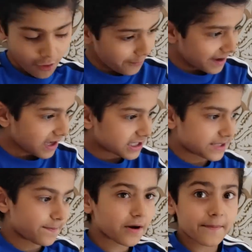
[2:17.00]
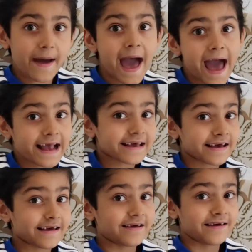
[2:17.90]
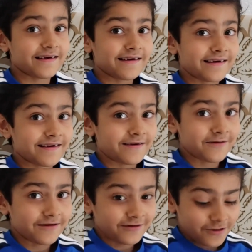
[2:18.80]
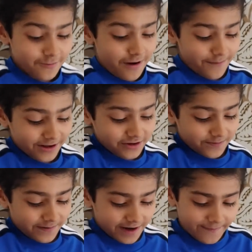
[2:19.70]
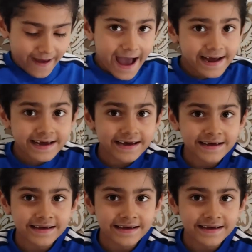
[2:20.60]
Or we can just put it back. Do you want me to put it back?